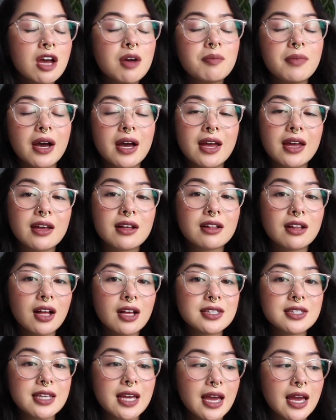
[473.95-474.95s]
my
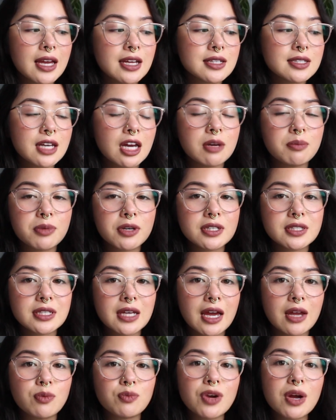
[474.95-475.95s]
Glossier
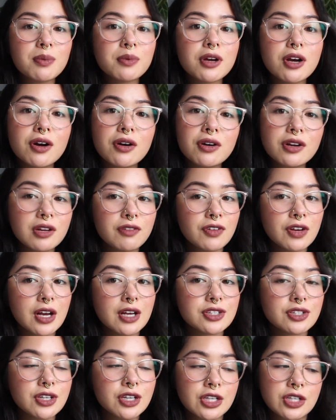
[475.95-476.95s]
10% rep code if you
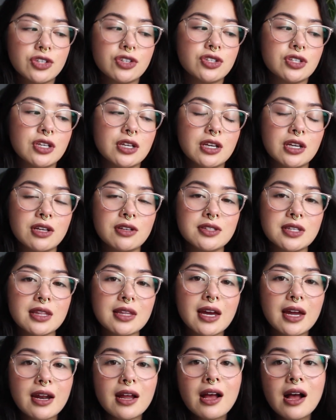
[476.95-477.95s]
guys are interested in using
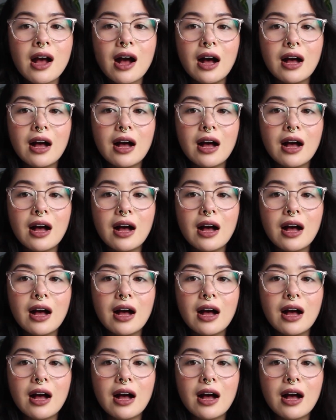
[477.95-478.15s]
that.